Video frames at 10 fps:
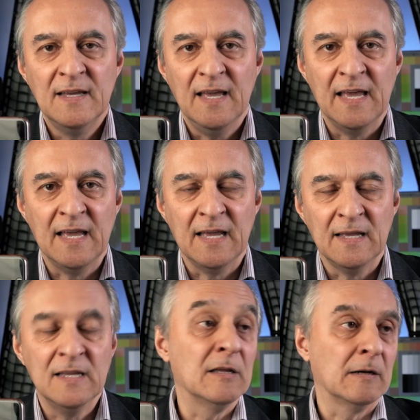
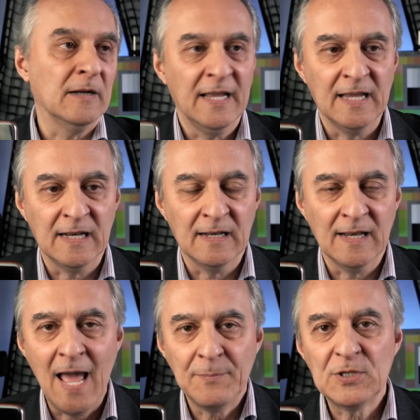either a
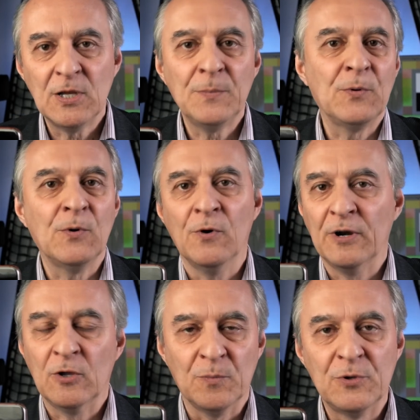laptop or
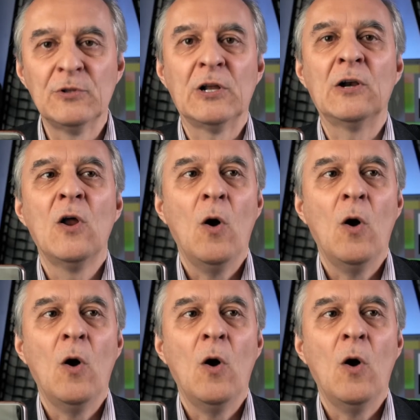a computer,